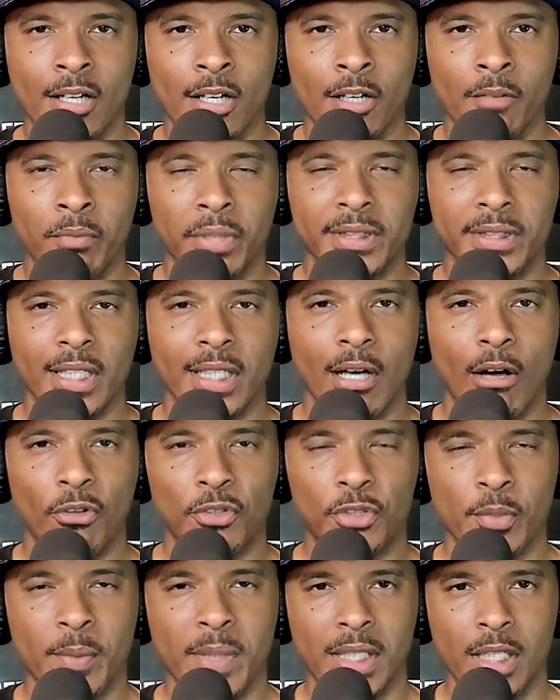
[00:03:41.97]
but they
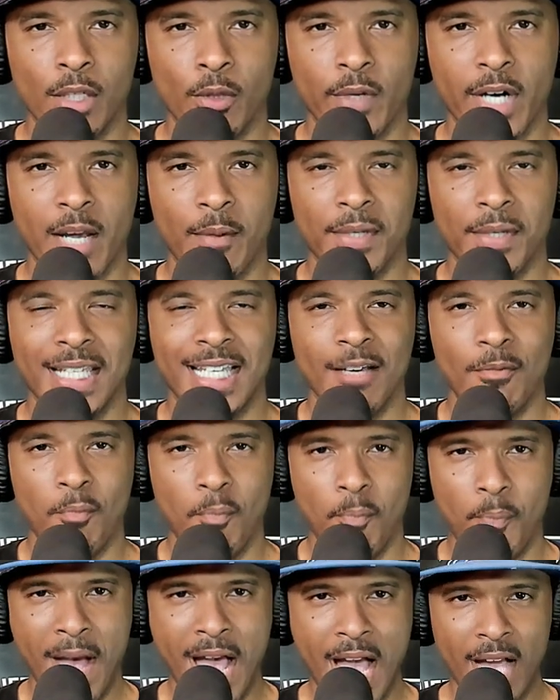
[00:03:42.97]
ultimately were able to get
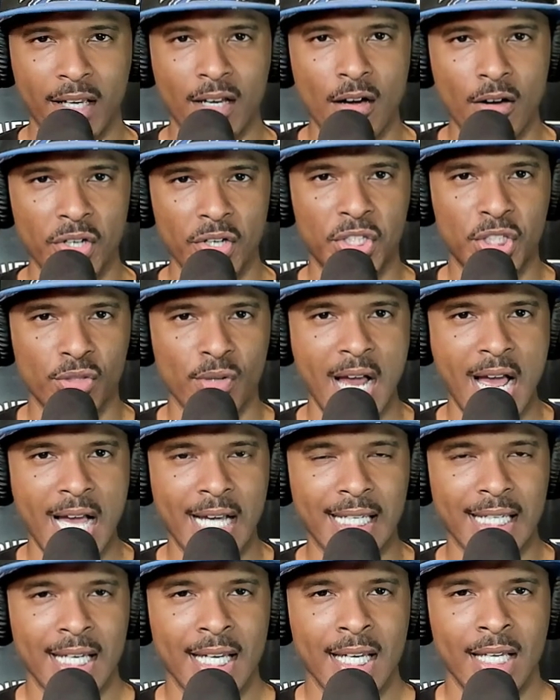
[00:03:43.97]
back on
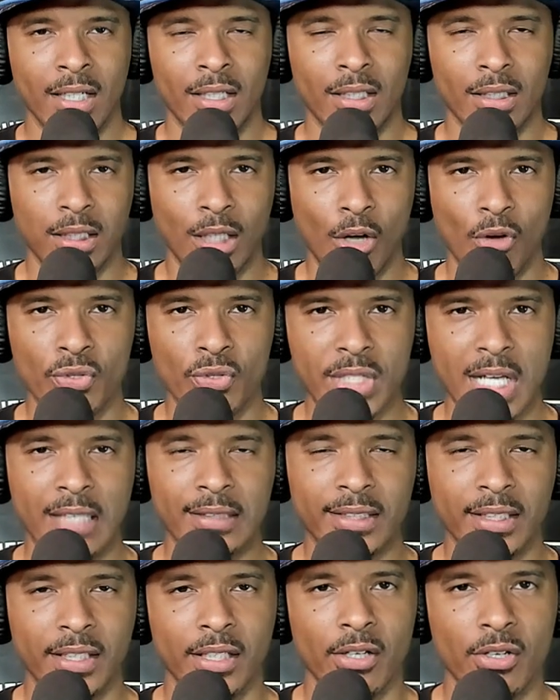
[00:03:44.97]
track, closed out the
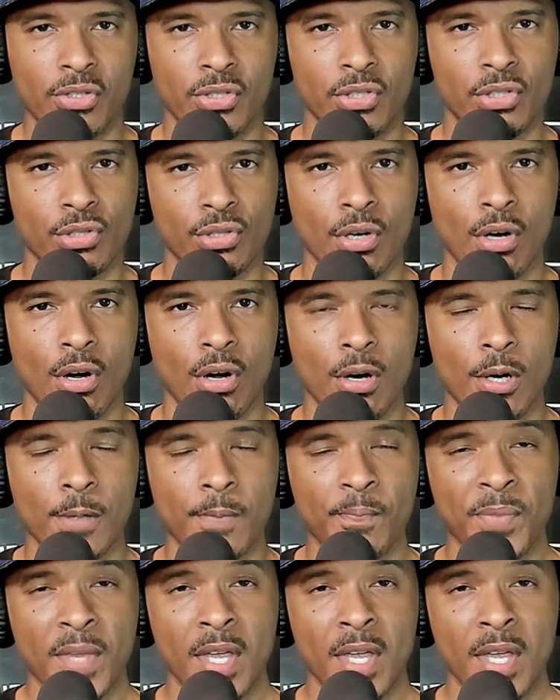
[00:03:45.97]
year strong,